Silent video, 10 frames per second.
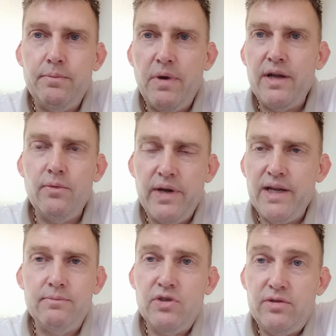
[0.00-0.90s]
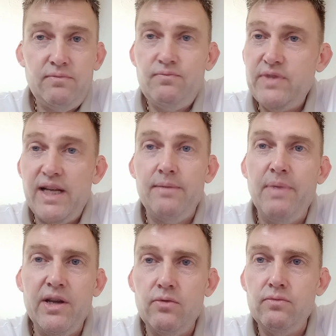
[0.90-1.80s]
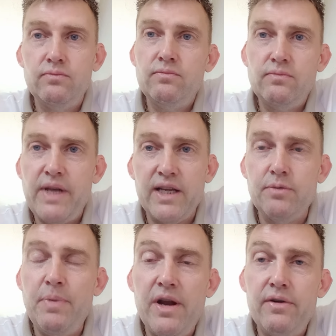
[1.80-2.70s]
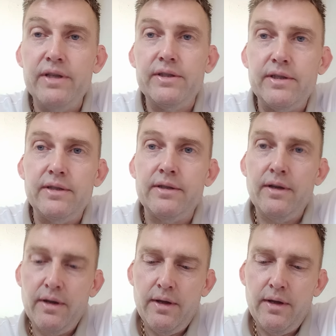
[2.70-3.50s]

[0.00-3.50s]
by the way, I'm just telling my own experiences.